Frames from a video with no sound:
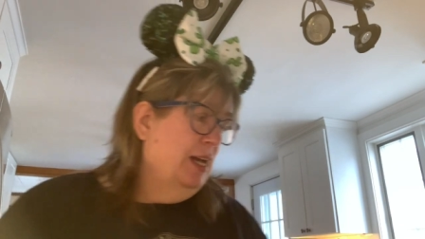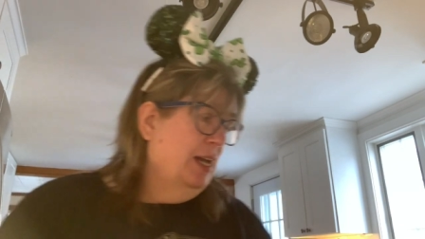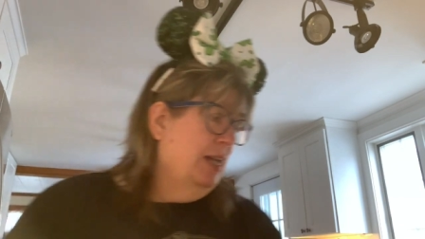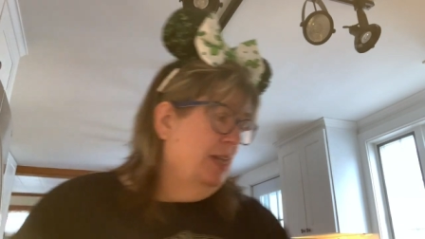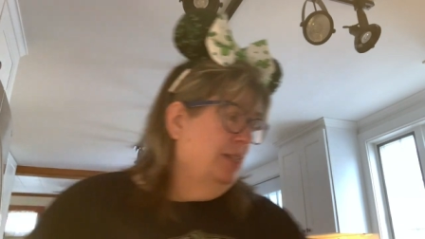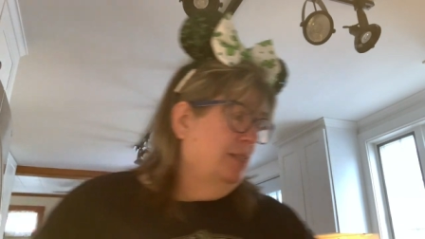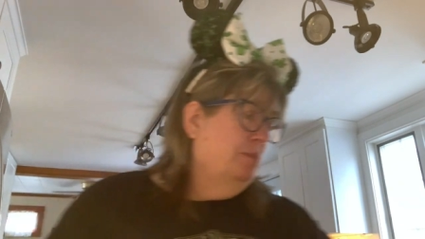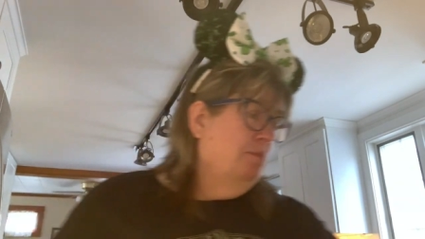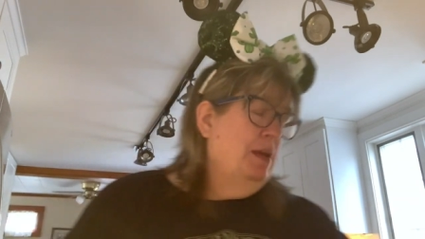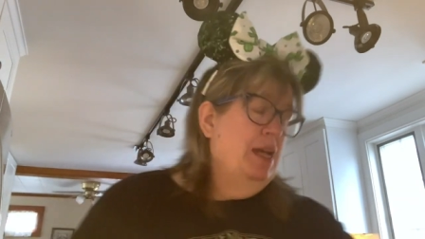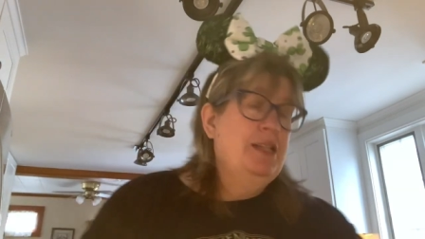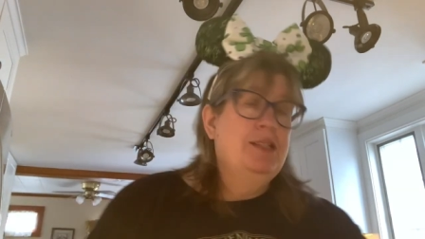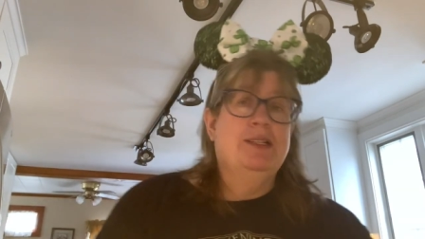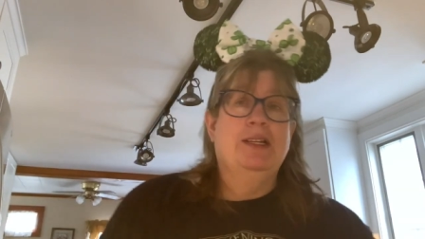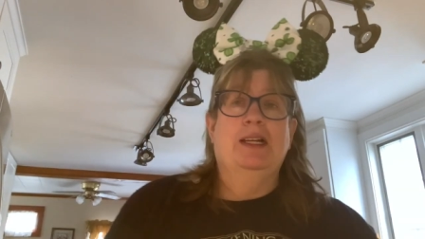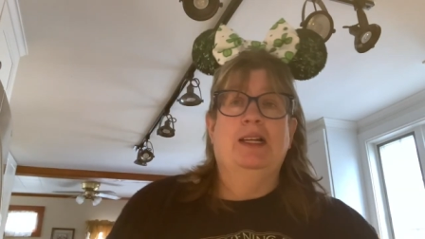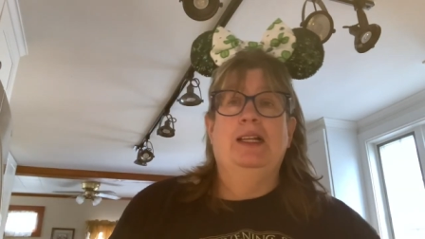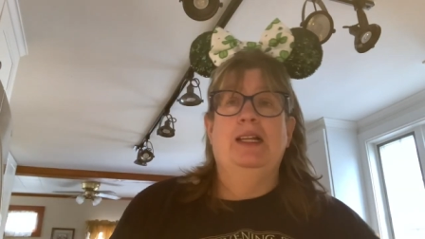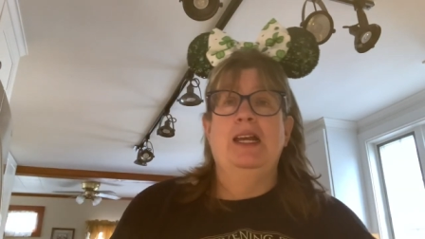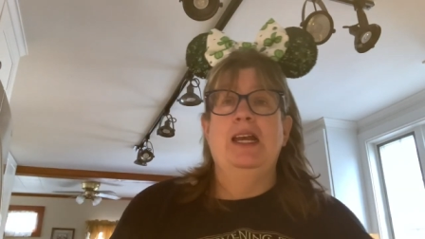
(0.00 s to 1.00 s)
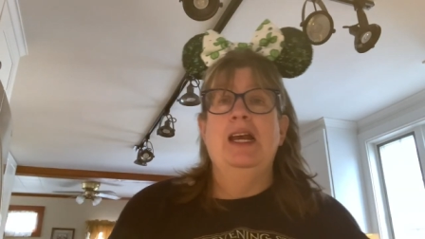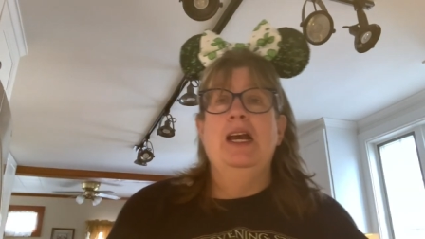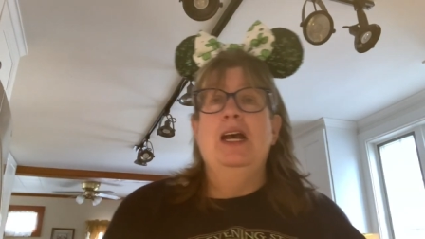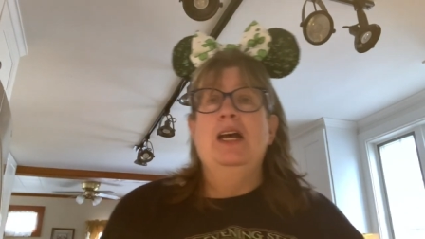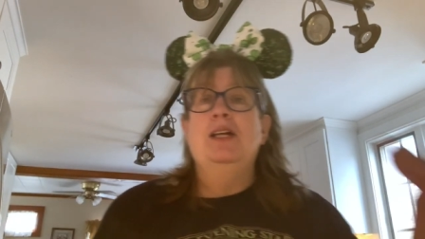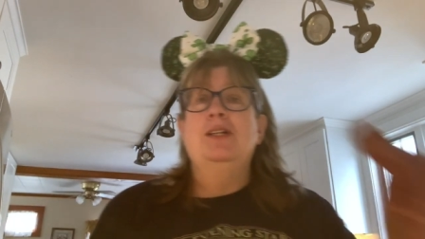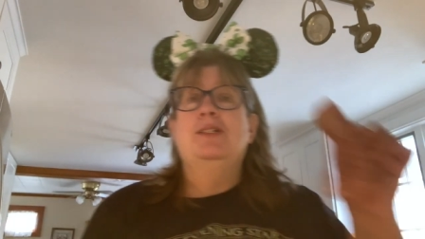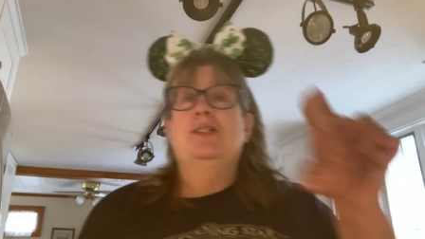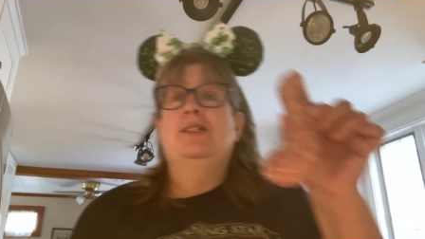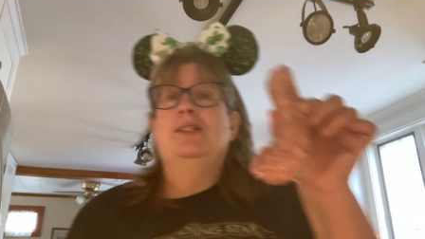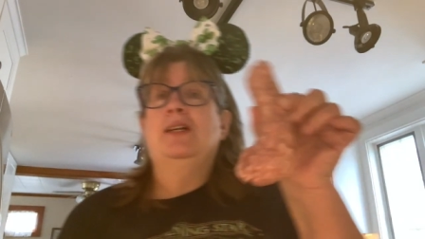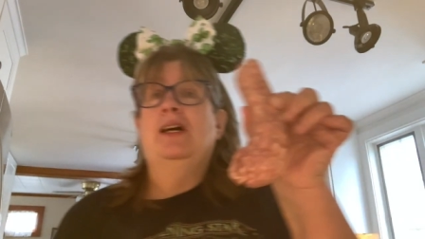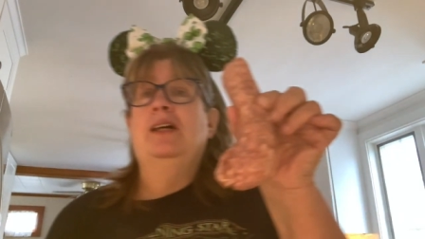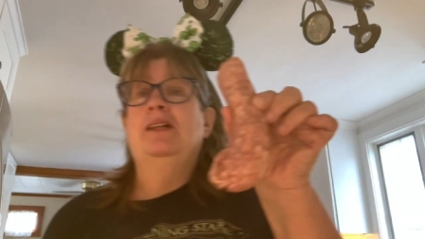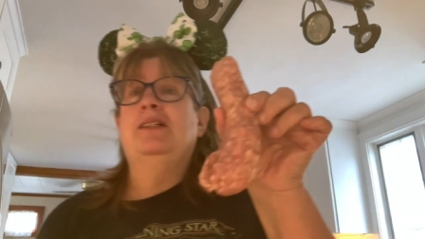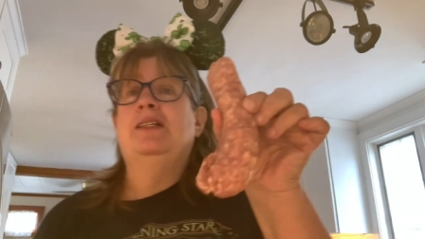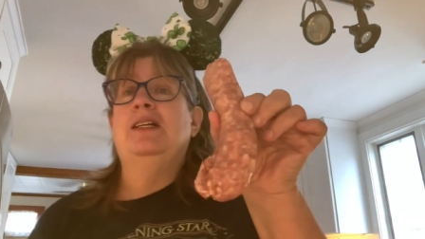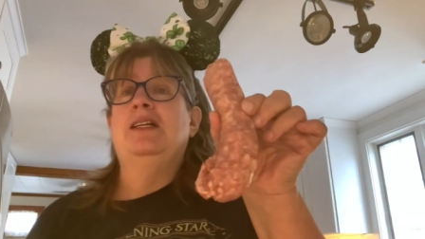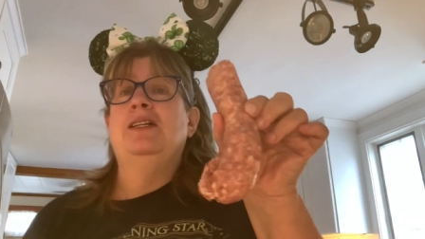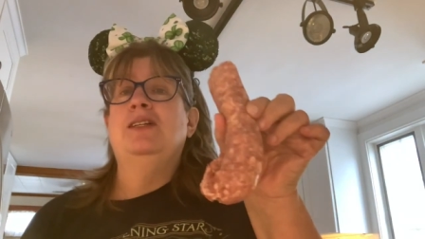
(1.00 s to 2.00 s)
It's basically
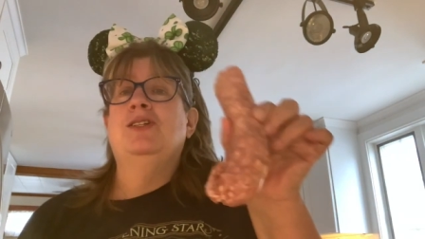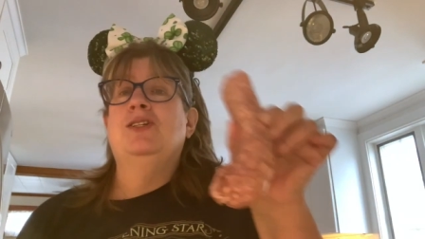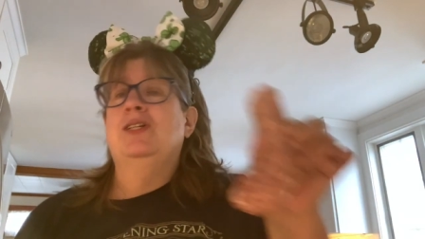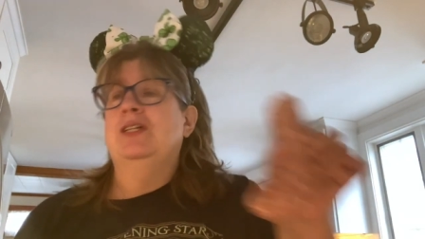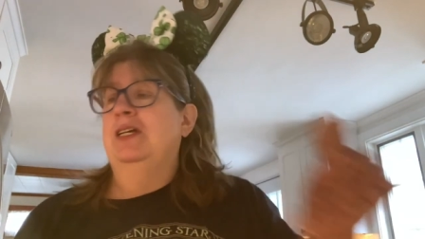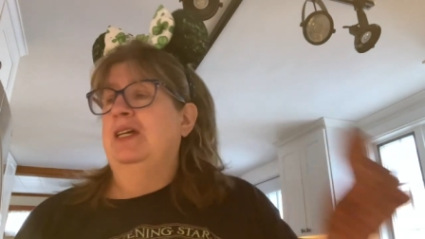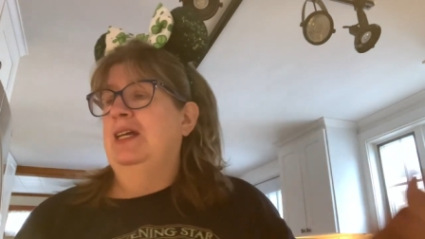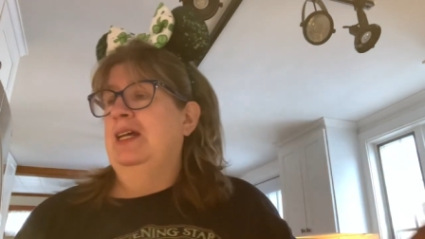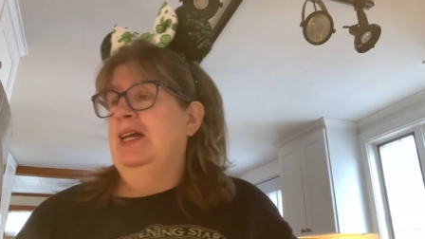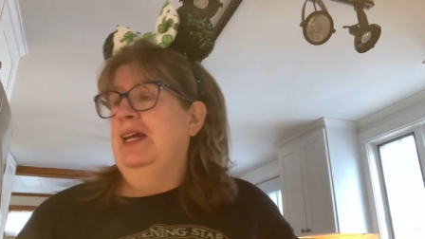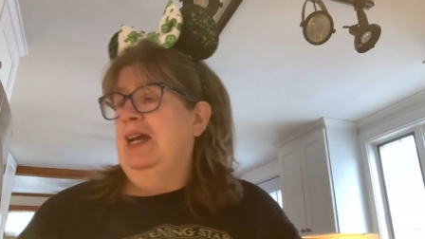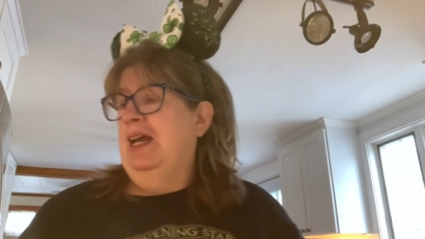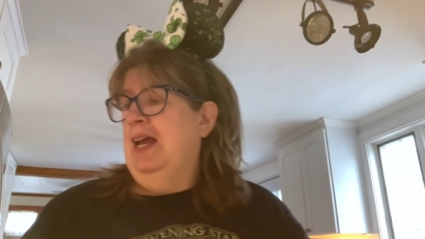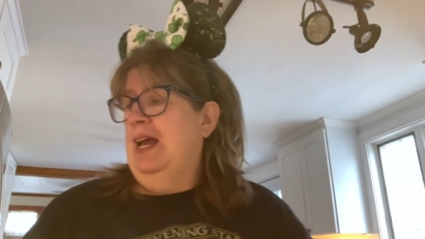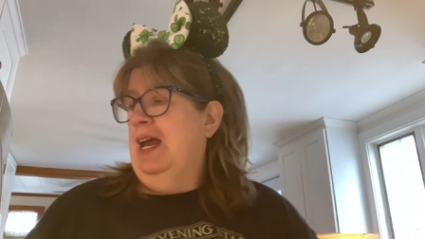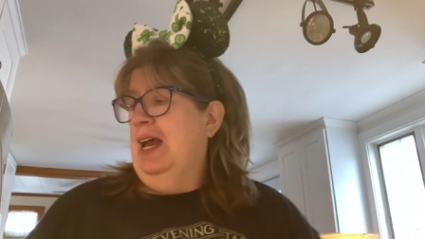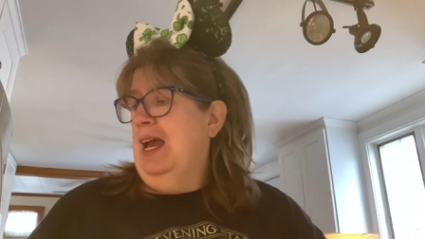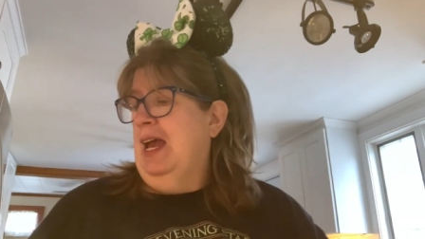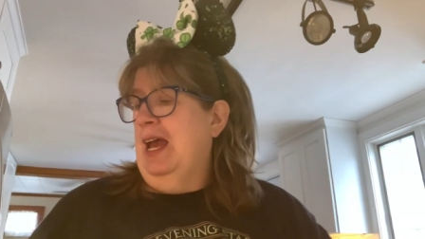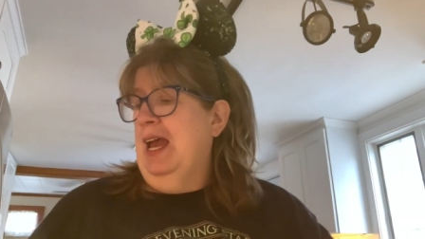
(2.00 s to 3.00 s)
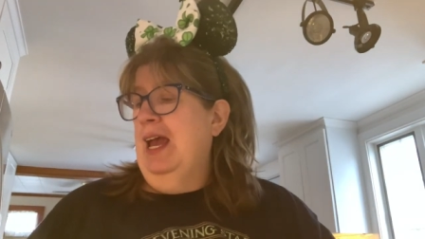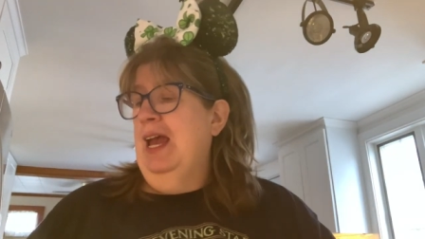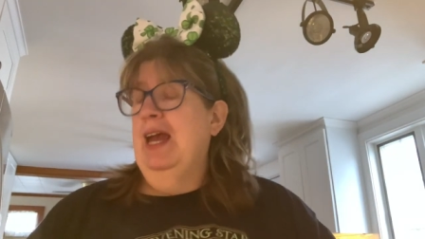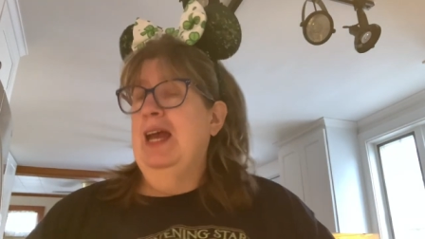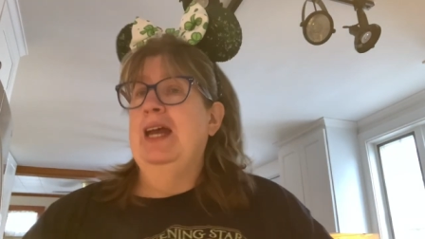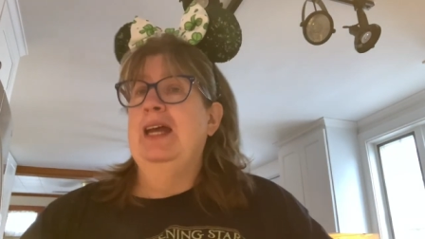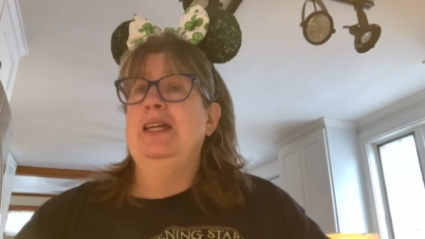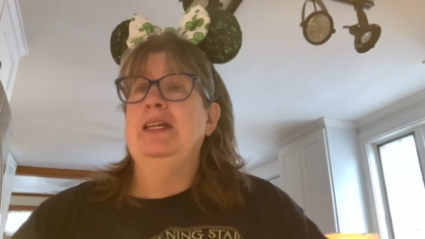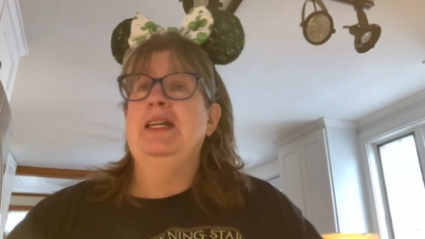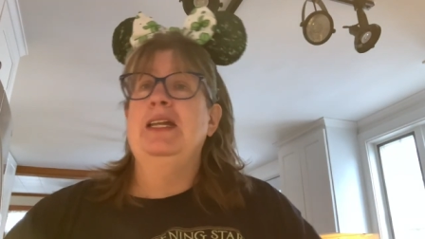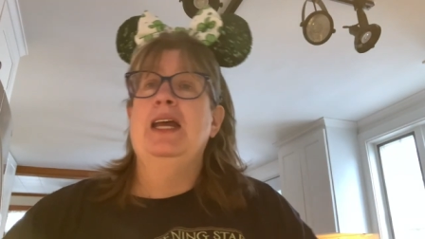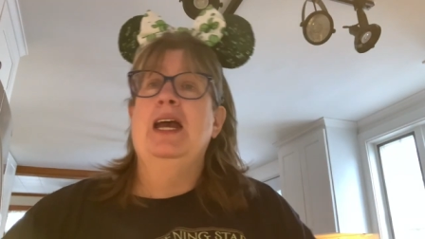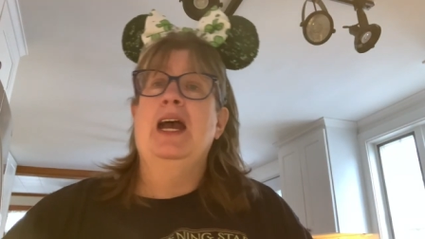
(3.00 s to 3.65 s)
sausage and